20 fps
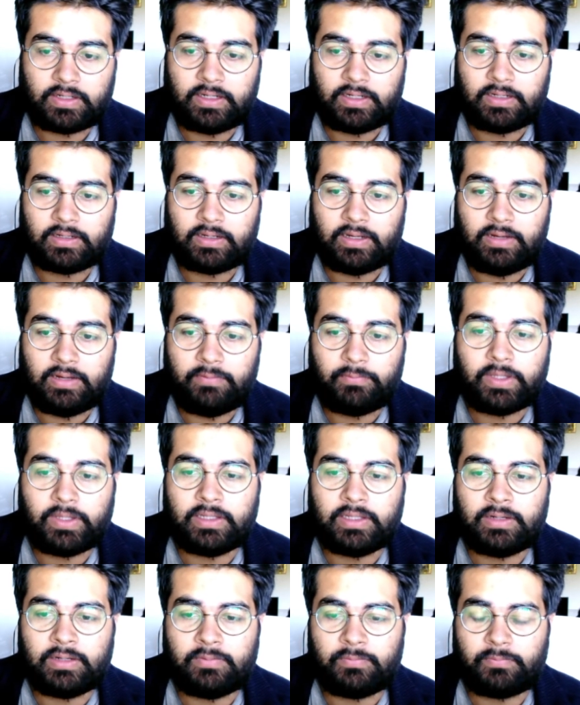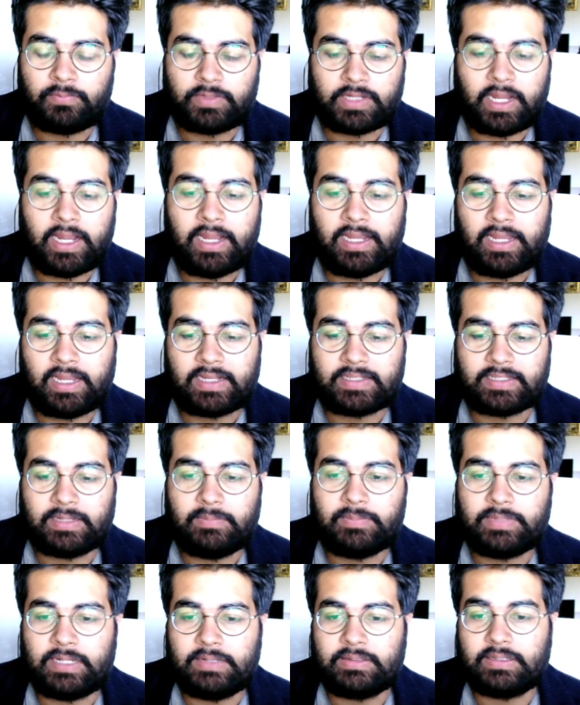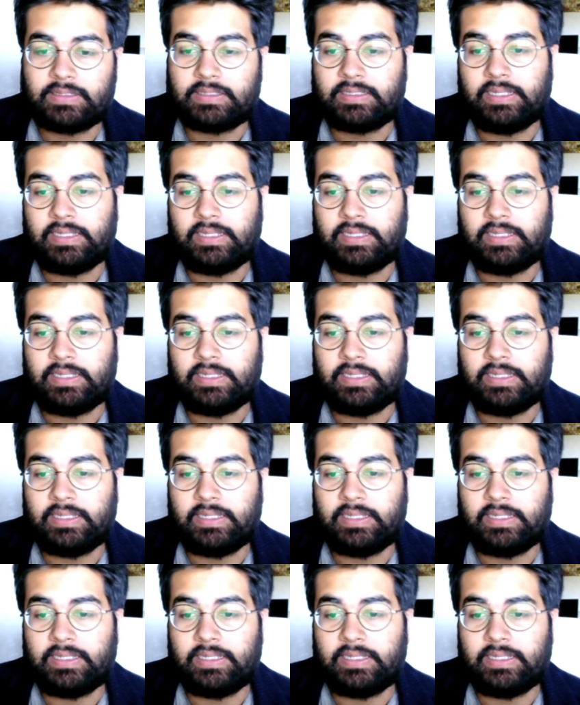and within a day, like sometimes it's